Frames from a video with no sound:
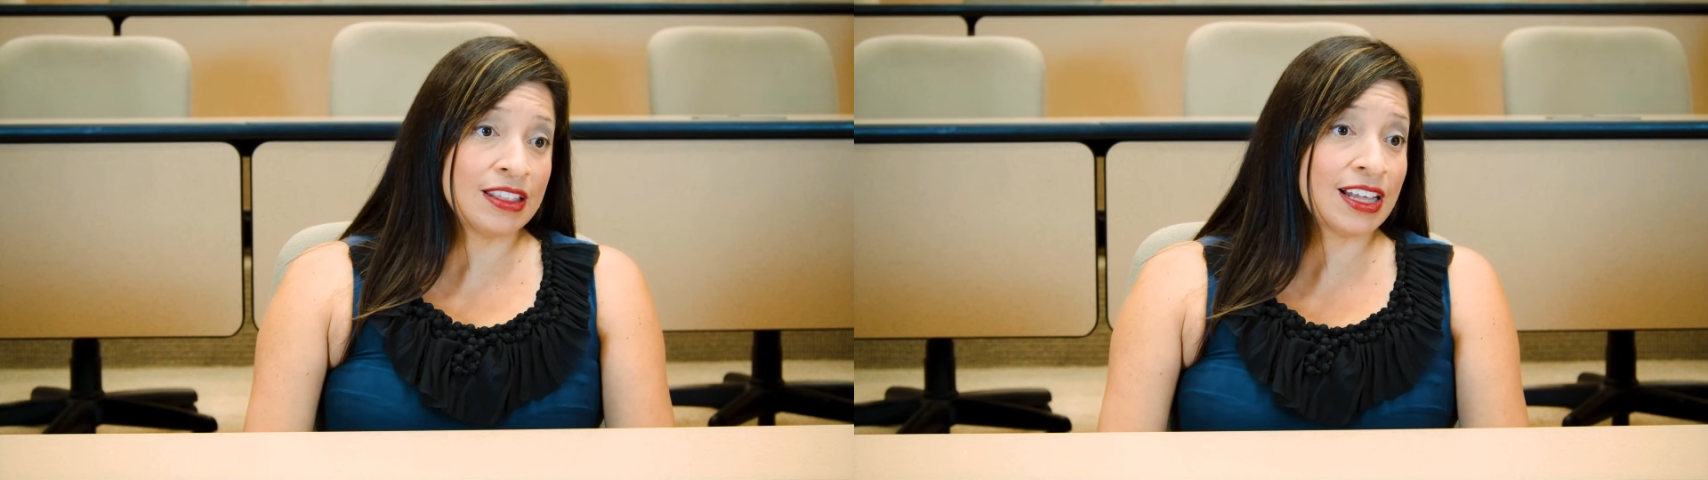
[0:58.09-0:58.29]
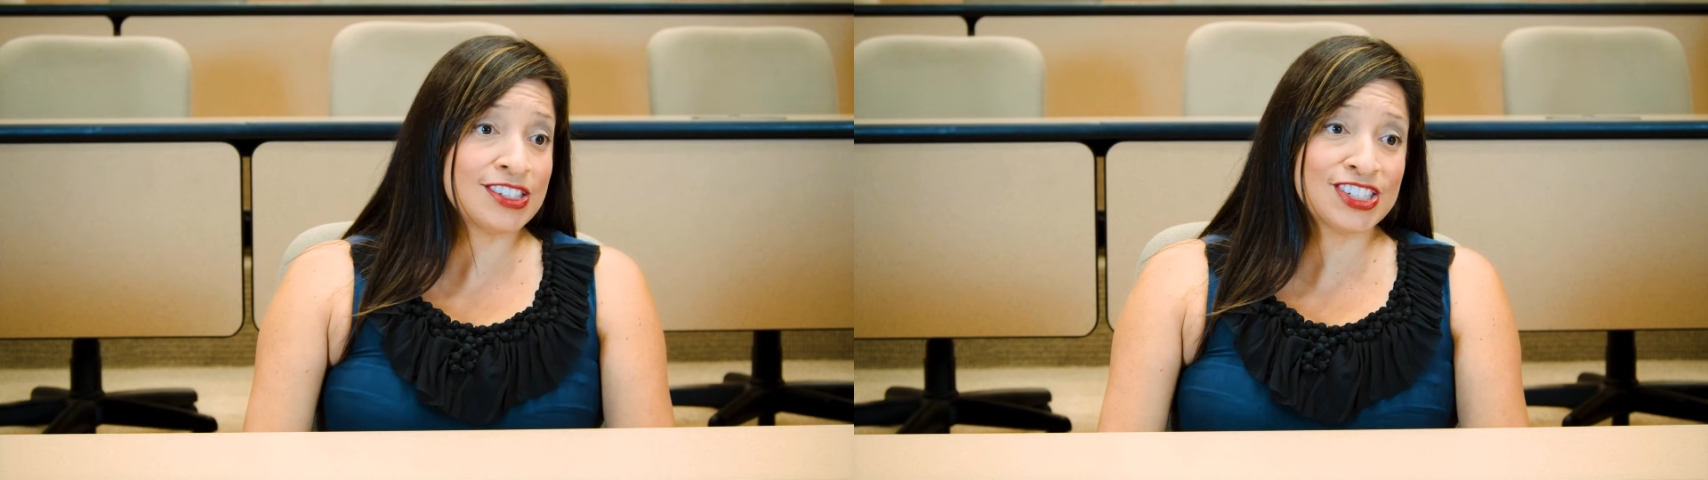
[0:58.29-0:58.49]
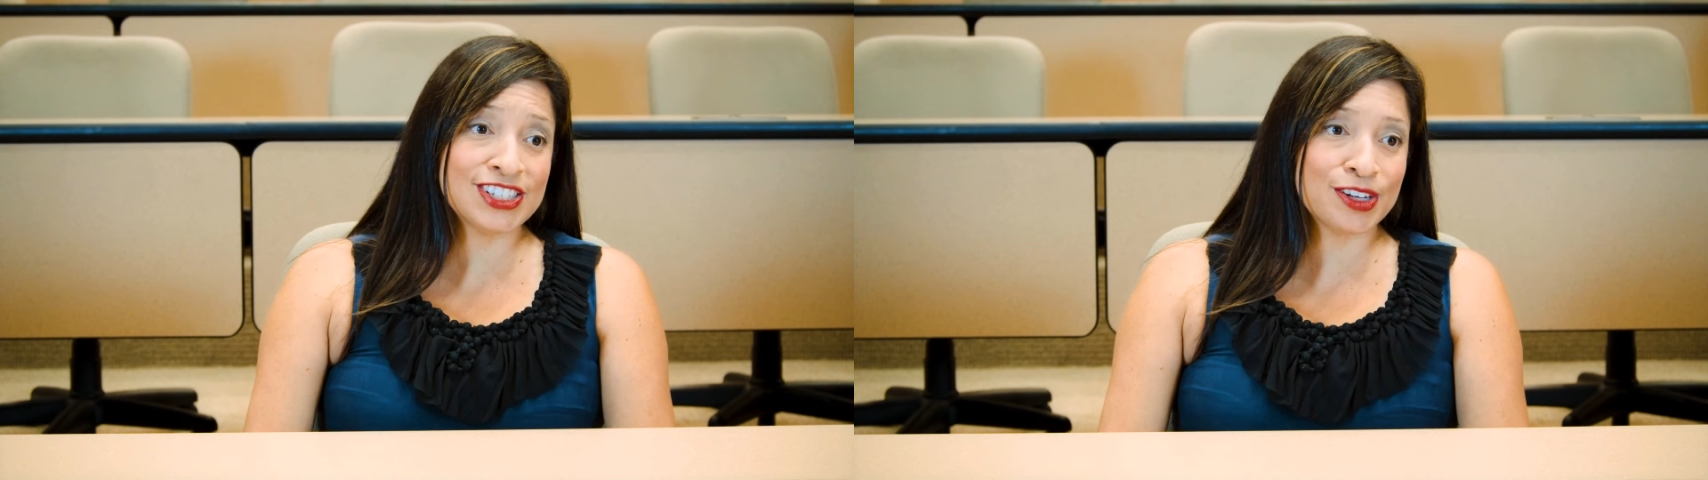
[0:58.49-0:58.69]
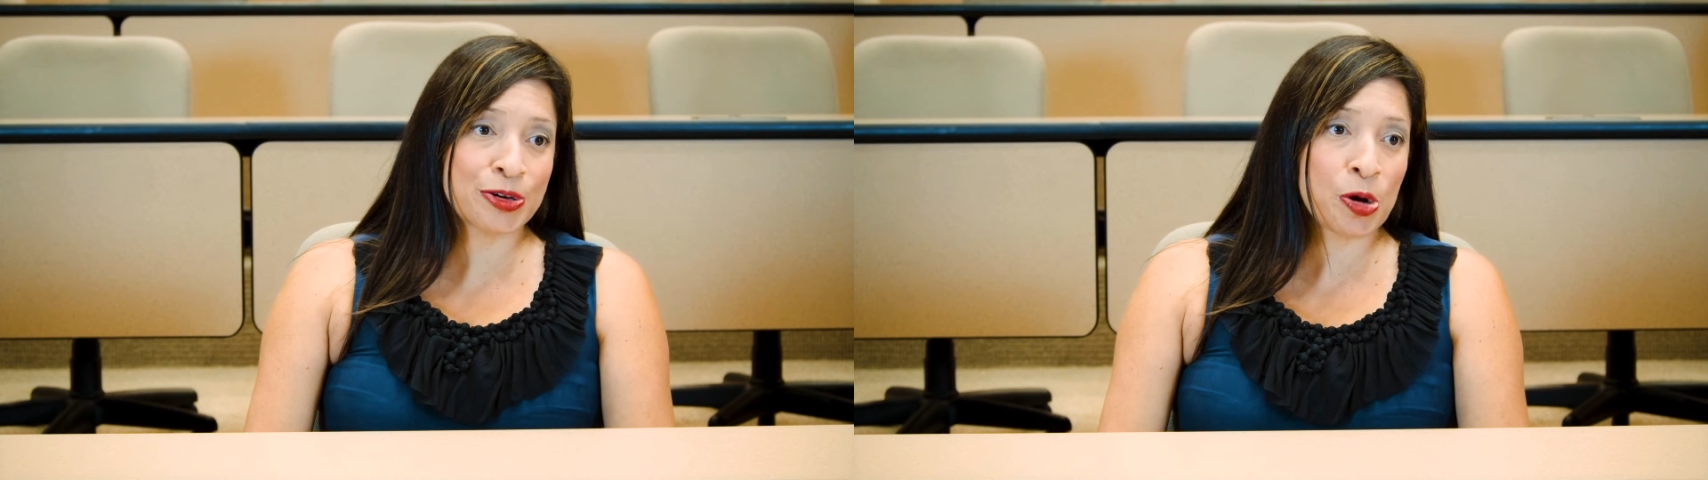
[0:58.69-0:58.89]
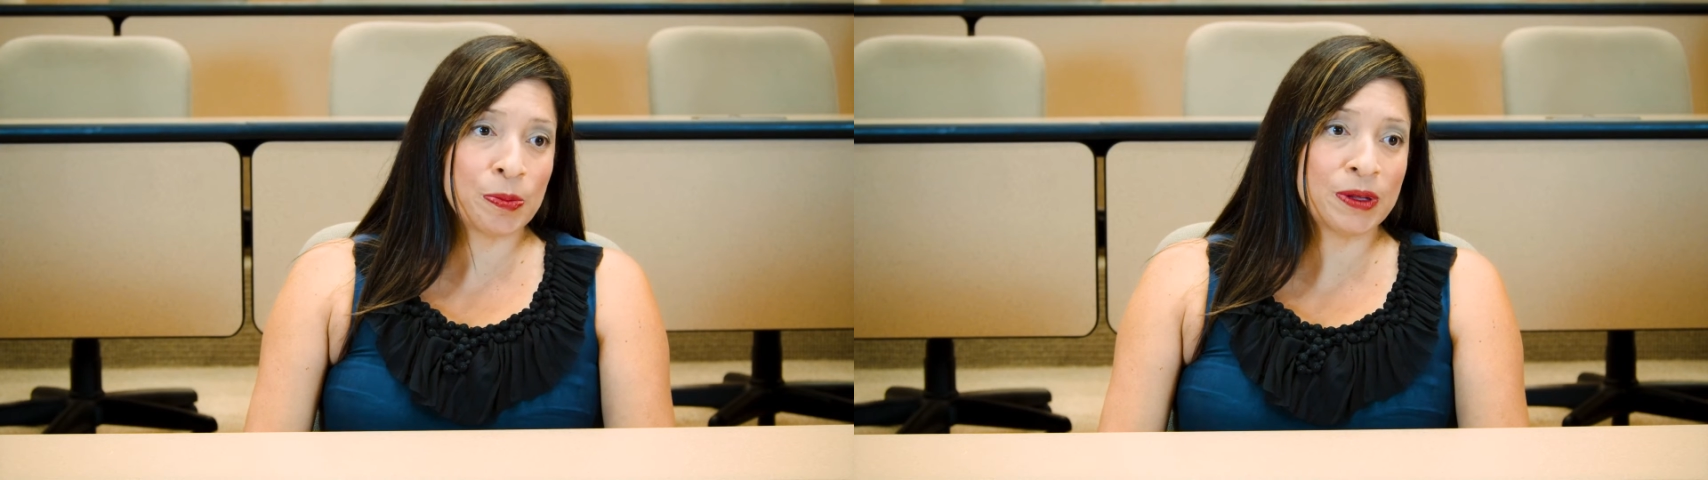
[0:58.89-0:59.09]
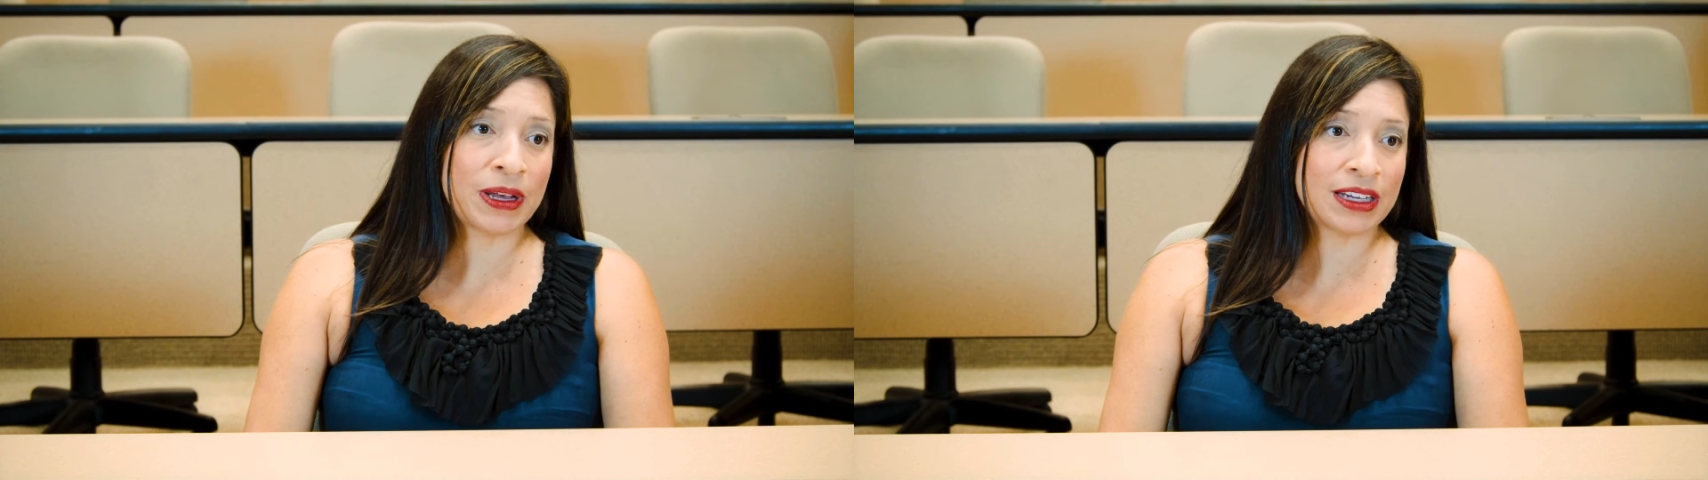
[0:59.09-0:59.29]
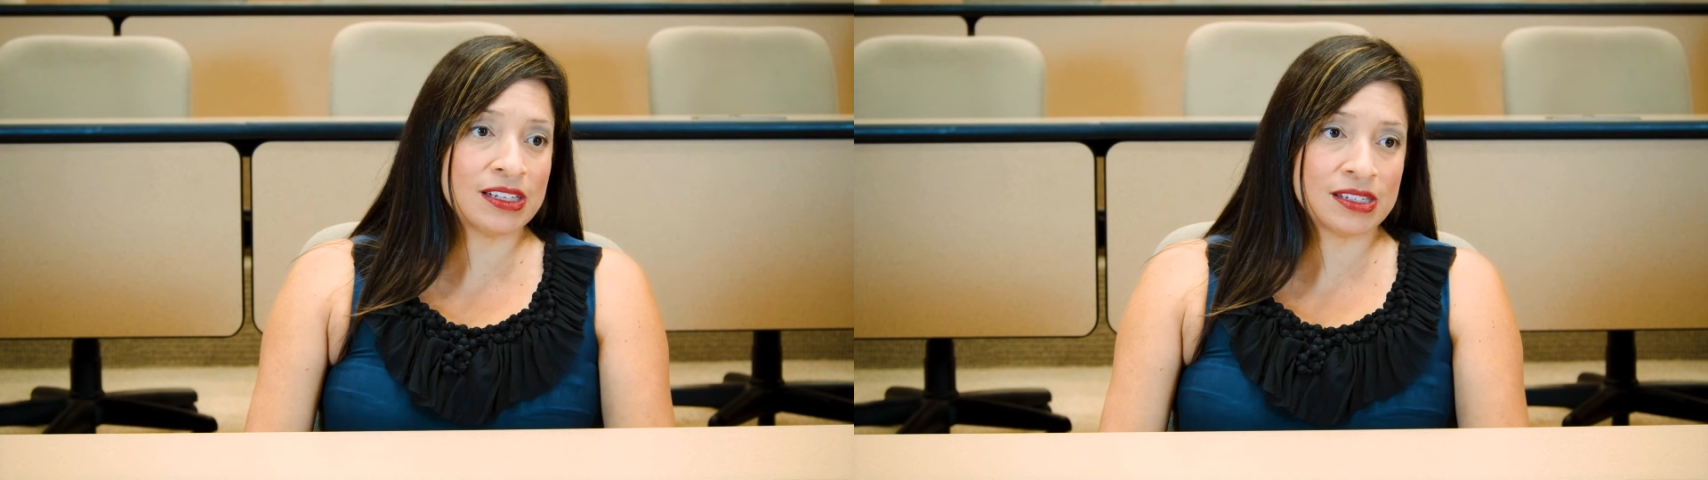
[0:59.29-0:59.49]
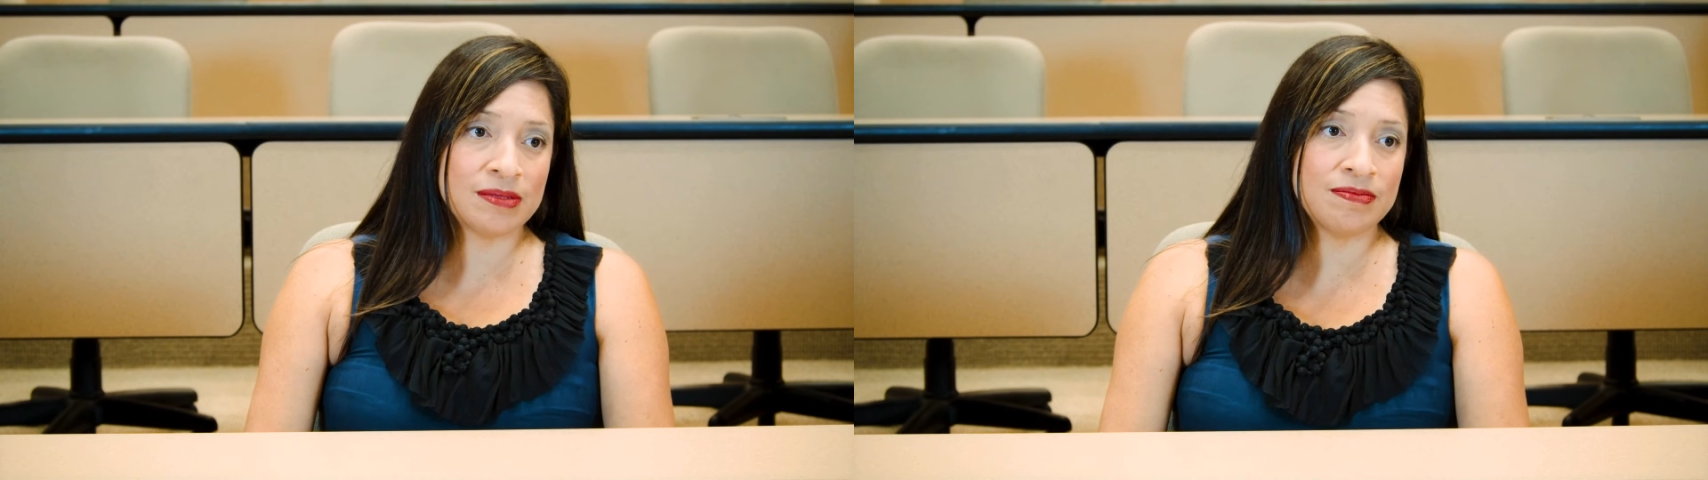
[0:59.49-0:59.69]
that's just their coping
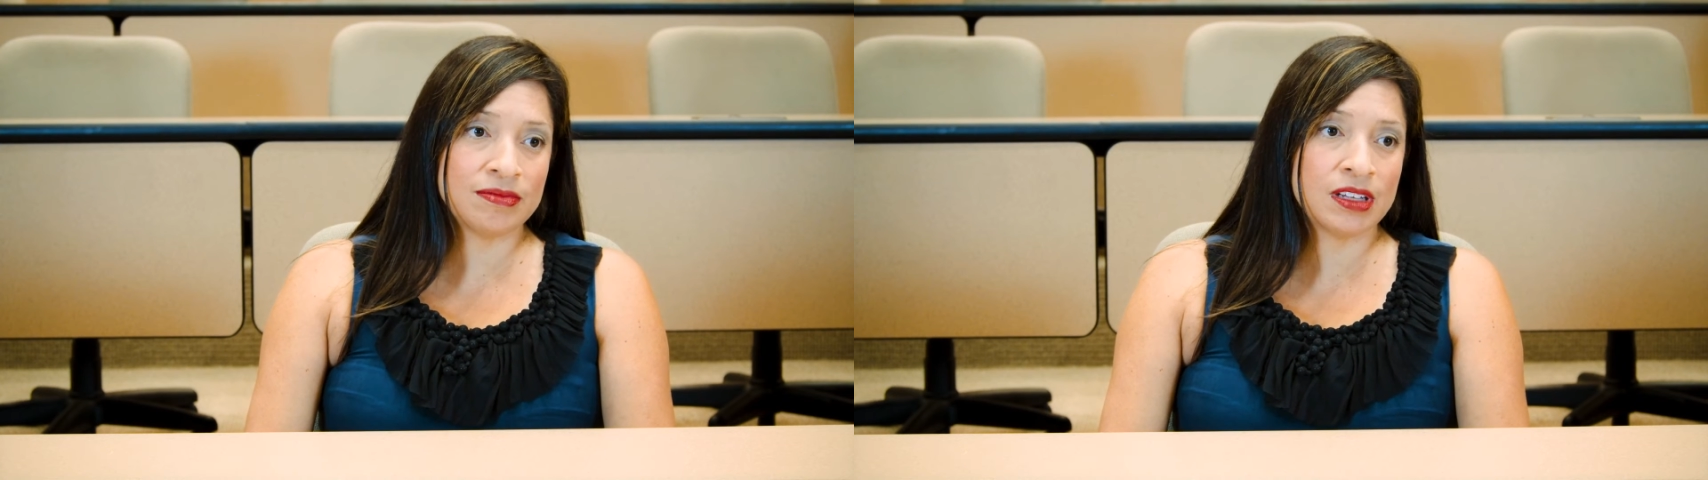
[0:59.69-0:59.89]
mechanism.